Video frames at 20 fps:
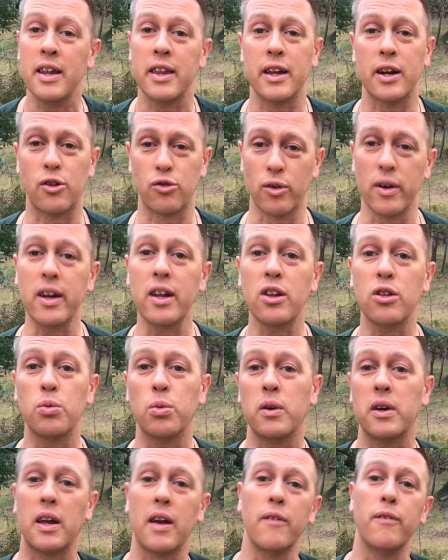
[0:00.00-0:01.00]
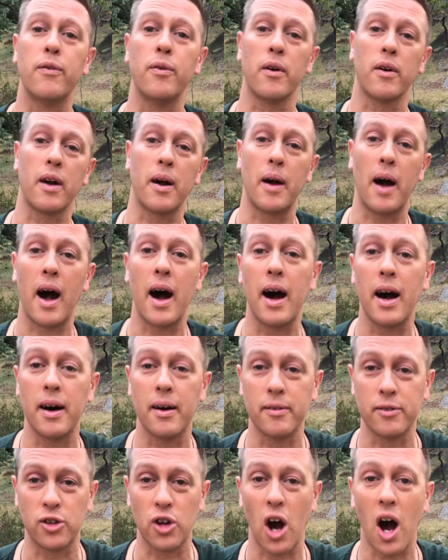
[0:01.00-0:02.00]
The Greeks would give
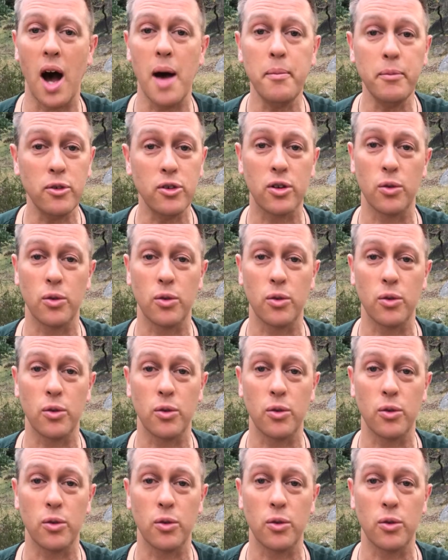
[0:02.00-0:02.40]
thyme